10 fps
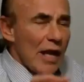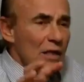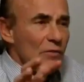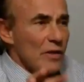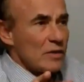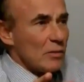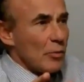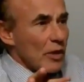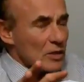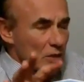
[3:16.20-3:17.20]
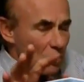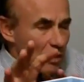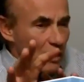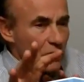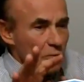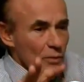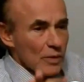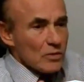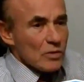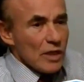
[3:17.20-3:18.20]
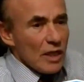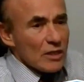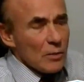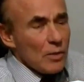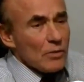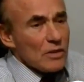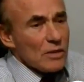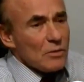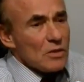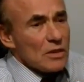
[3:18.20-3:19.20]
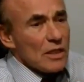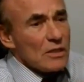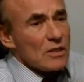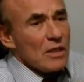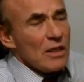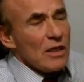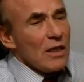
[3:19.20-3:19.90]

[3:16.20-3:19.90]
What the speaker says: activates the brain's own natural benzodiazepine receptor sites,